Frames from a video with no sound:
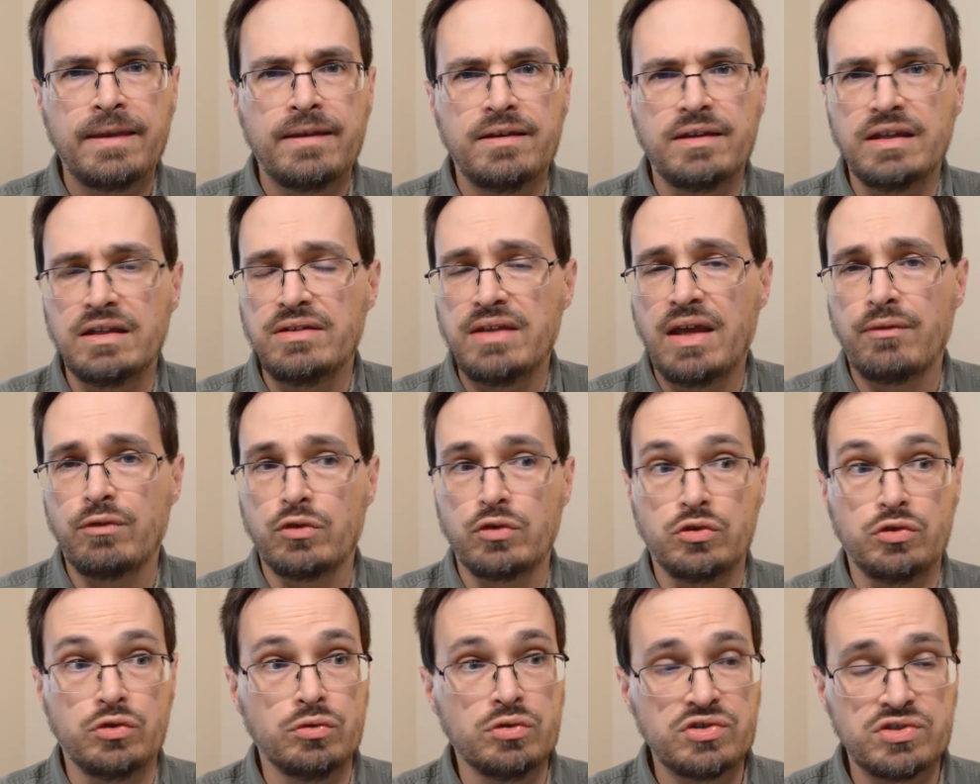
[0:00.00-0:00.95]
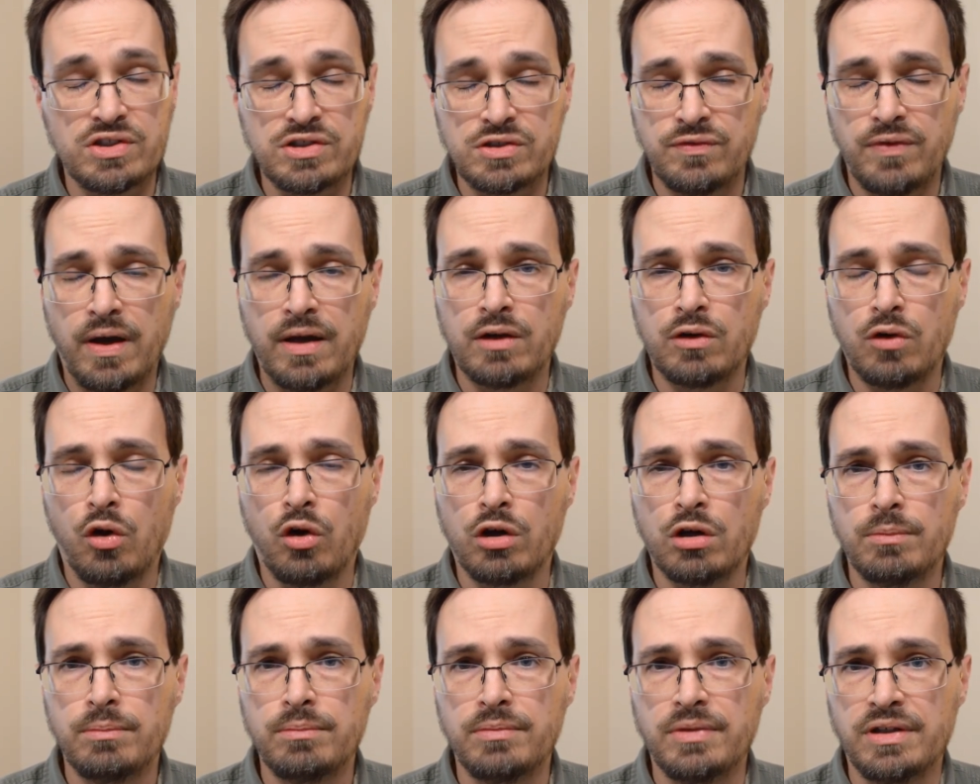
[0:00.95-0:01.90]
He had never used his
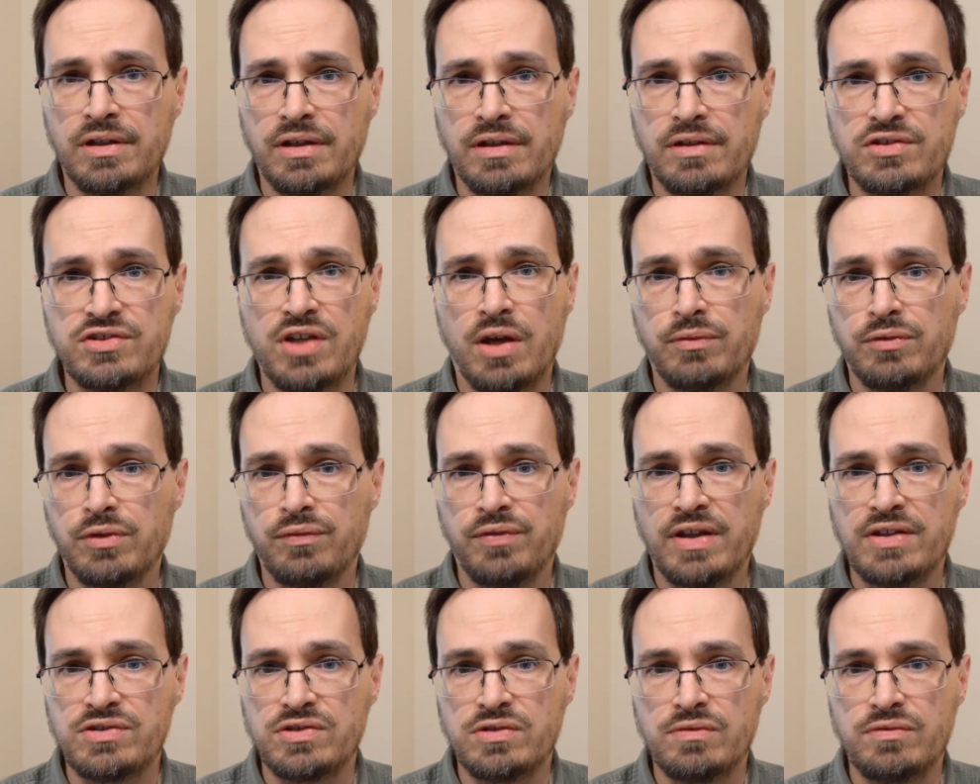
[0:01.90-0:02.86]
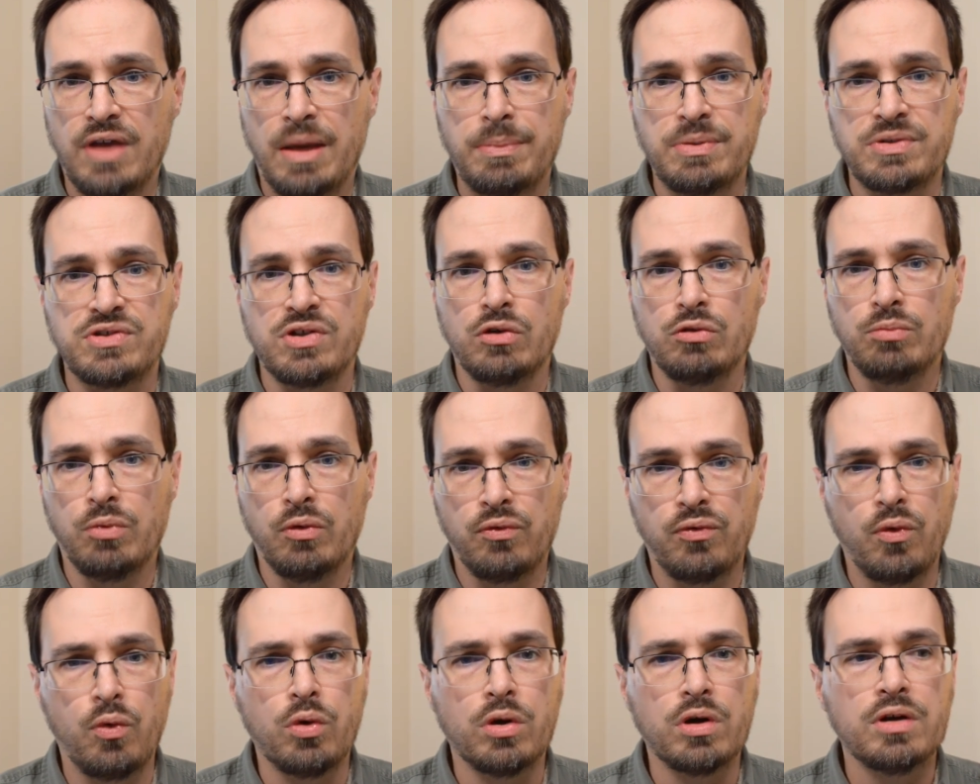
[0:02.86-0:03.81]
firearm in a self-defensive episode
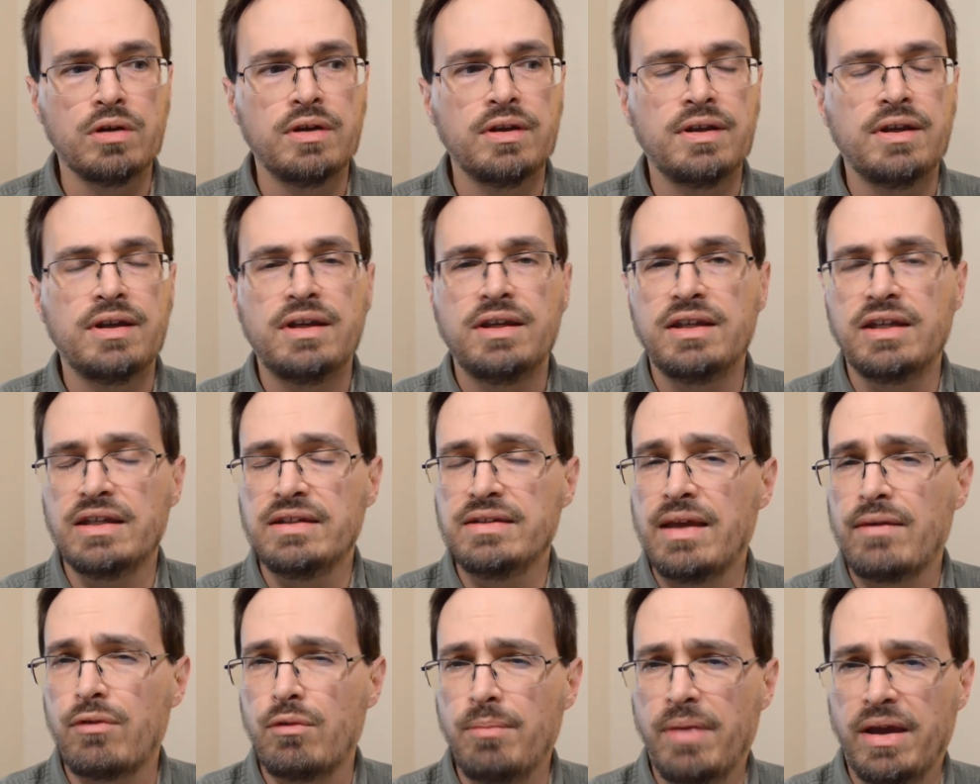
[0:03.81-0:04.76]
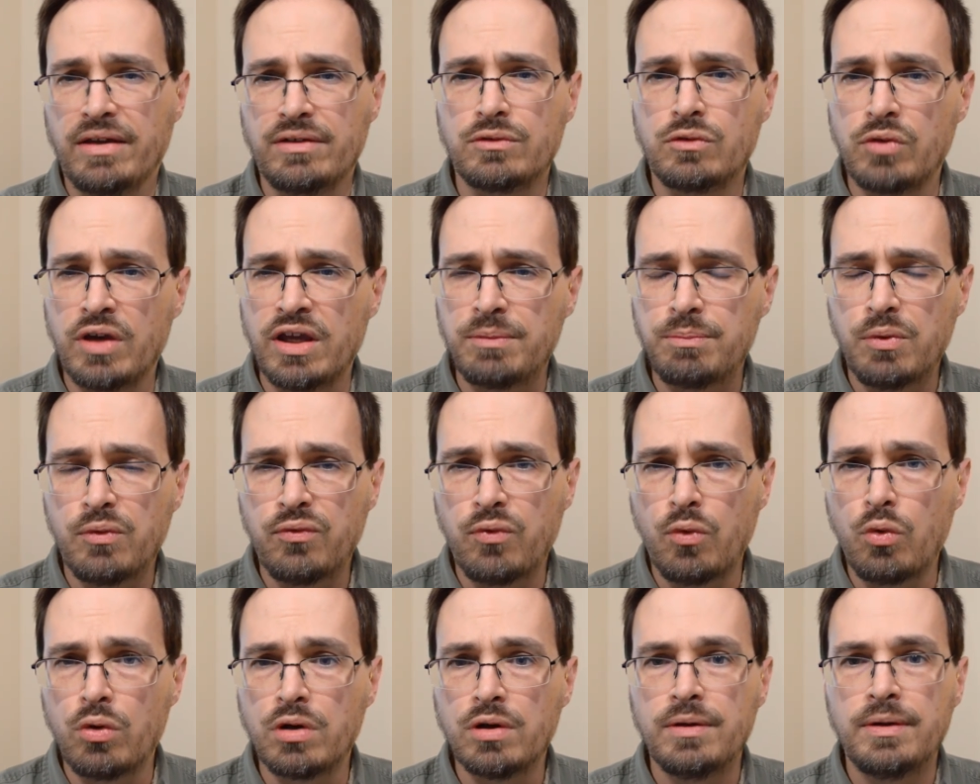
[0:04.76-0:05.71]
before. He had never met Grant
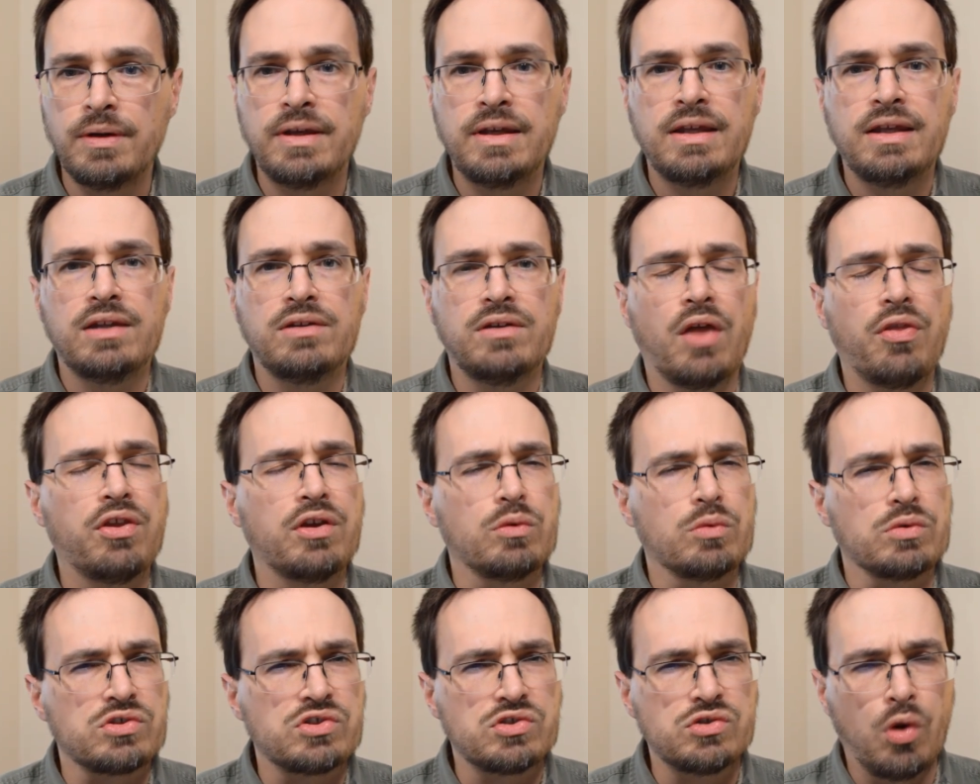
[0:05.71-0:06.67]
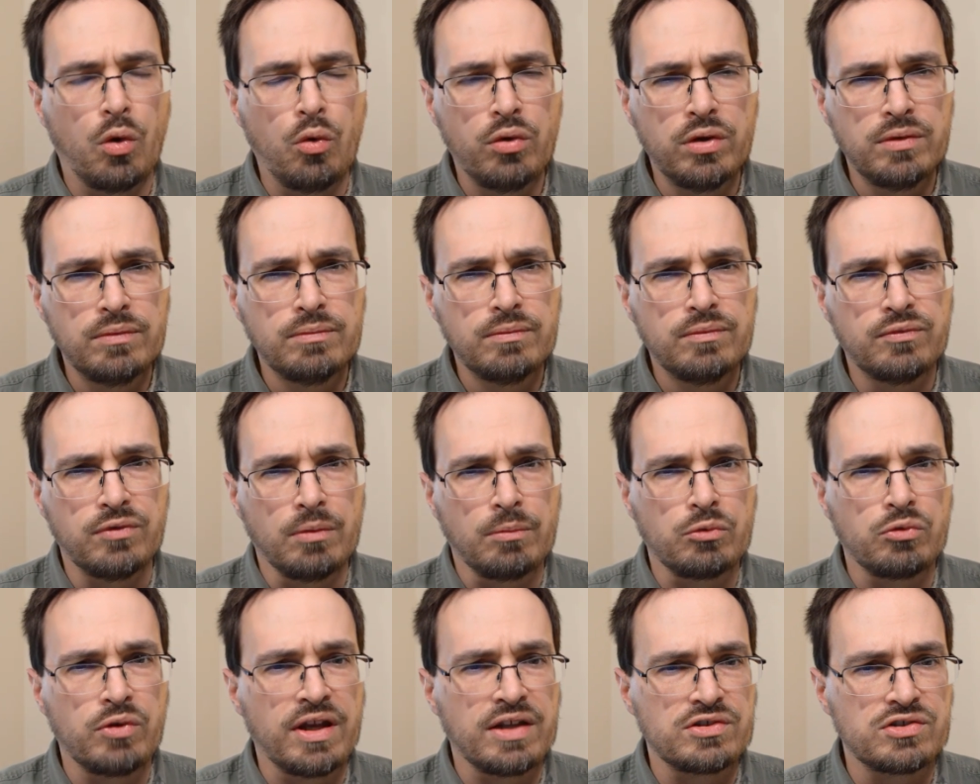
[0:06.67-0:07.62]
before. Nothing was stolen
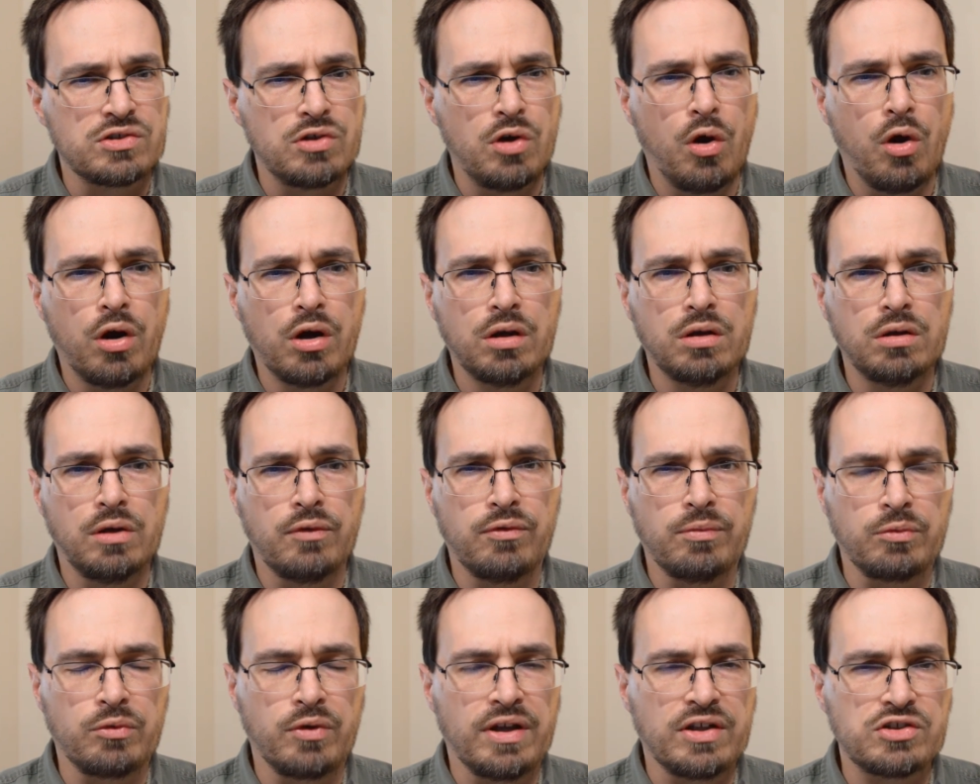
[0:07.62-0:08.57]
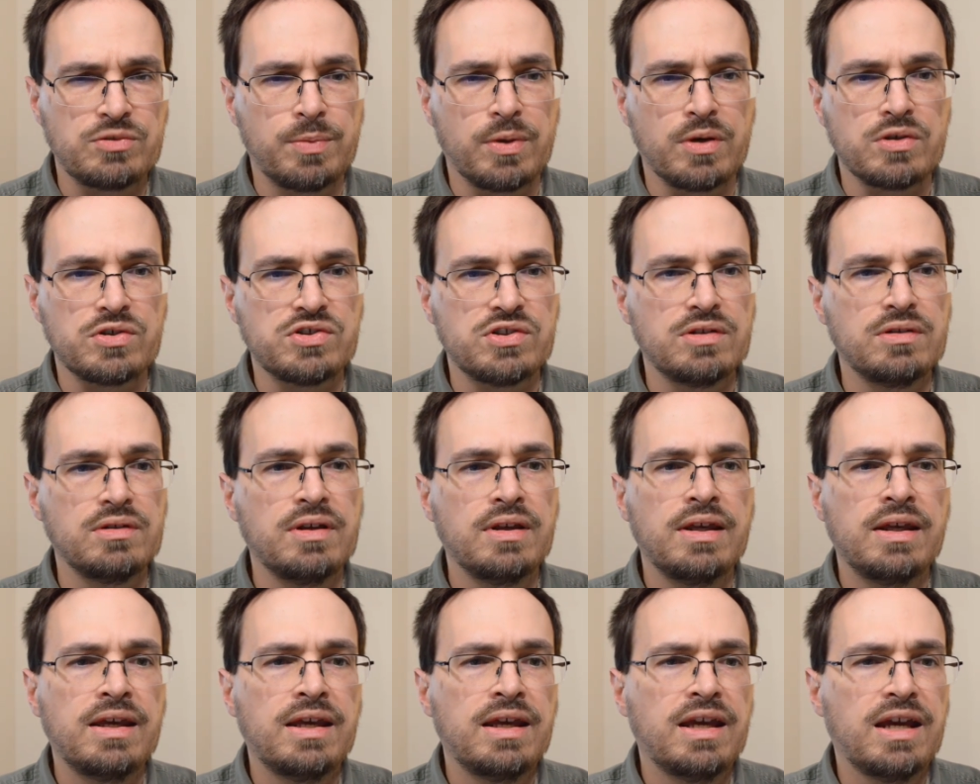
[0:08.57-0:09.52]
from Grant's car or from Grant's person,
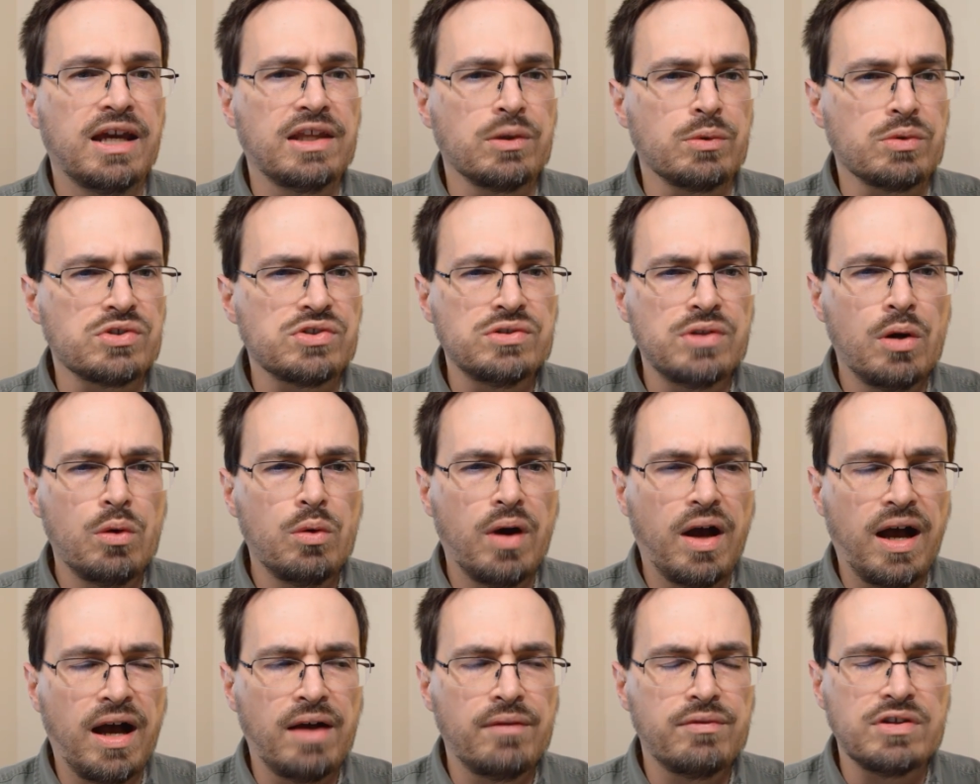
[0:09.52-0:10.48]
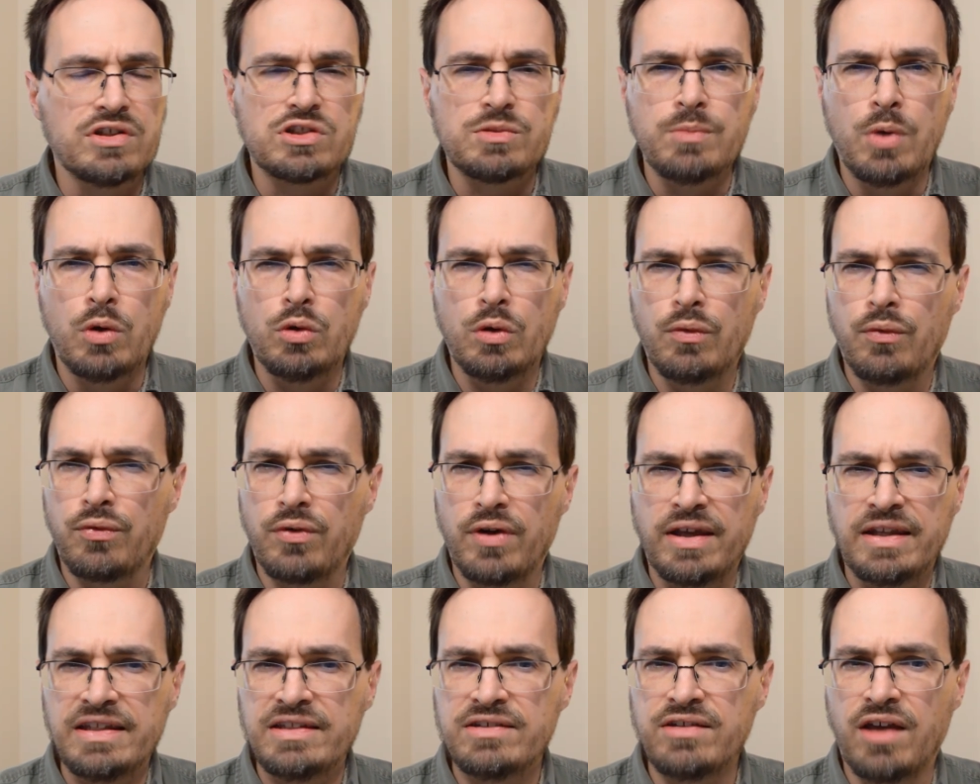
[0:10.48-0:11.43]
and there was no obvious motive for
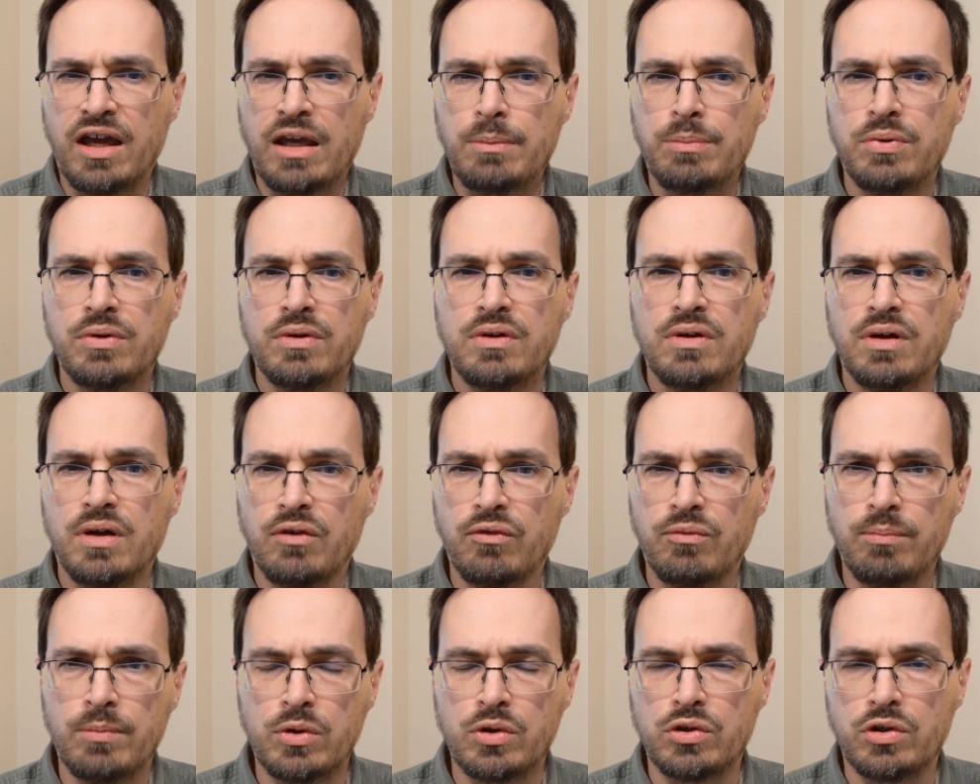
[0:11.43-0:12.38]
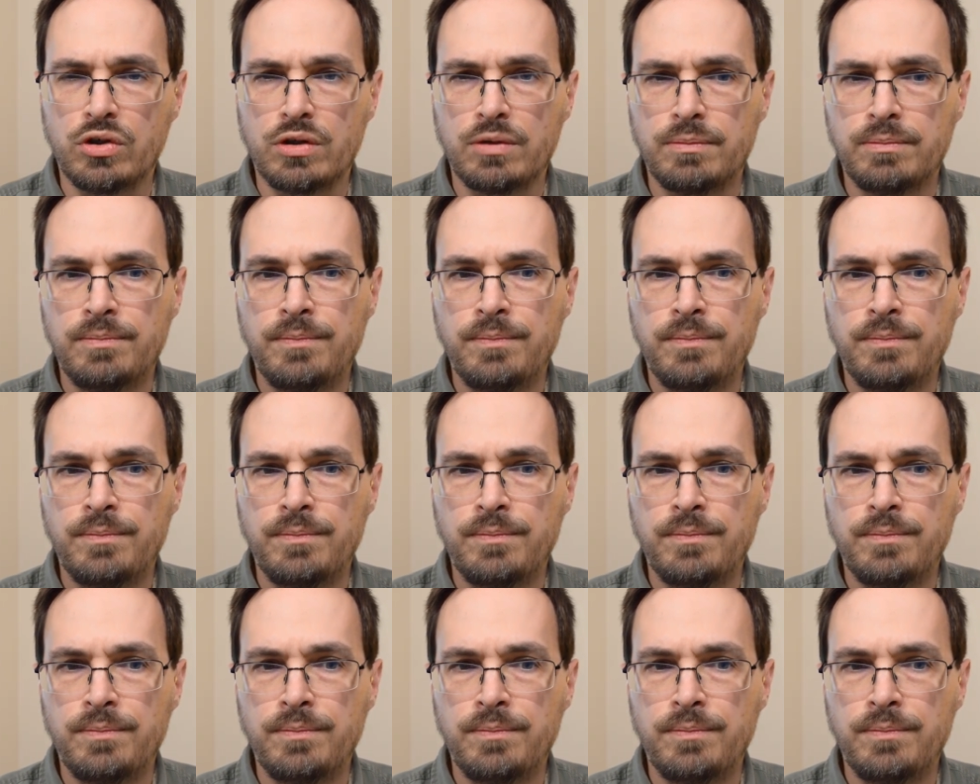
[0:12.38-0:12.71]
any type of murder.